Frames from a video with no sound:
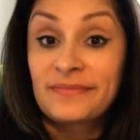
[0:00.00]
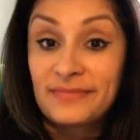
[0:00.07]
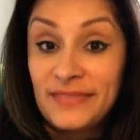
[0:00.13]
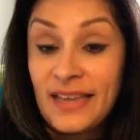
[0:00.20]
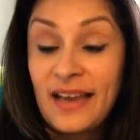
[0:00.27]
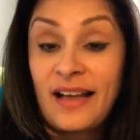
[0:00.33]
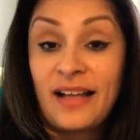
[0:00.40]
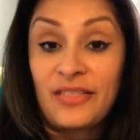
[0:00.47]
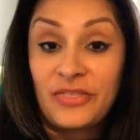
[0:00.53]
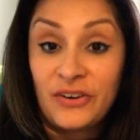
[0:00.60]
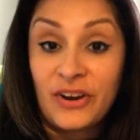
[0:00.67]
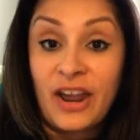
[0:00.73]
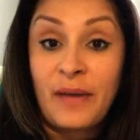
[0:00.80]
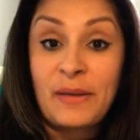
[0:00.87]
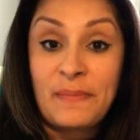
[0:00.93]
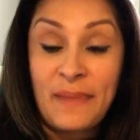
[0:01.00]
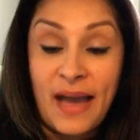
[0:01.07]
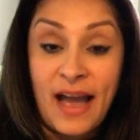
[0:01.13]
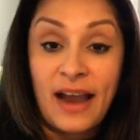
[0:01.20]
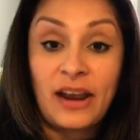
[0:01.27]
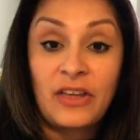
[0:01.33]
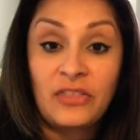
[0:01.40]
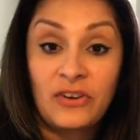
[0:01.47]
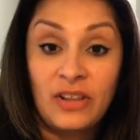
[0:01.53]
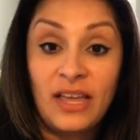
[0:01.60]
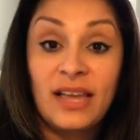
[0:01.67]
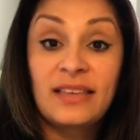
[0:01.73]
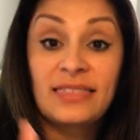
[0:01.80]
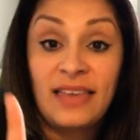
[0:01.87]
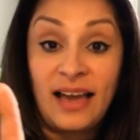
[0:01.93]
Yeah, they're coming back and they're
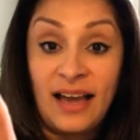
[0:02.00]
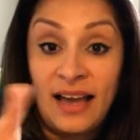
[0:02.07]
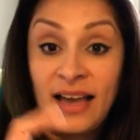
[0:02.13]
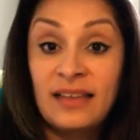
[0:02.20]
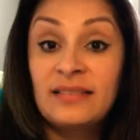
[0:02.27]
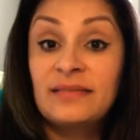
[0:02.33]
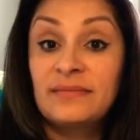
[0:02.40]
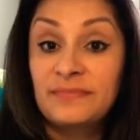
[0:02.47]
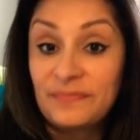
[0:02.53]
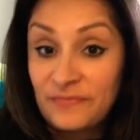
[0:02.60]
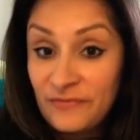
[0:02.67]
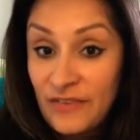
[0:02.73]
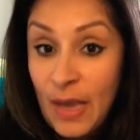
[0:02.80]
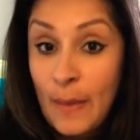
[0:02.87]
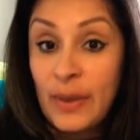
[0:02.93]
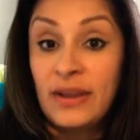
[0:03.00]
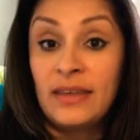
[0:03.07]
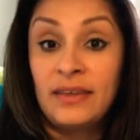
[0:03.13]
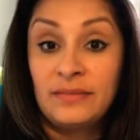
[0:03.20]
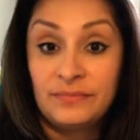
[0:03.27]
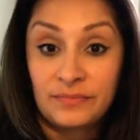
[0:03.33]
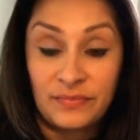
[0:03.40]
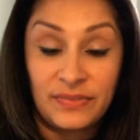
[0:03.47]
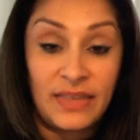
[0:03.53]
like, that feminine,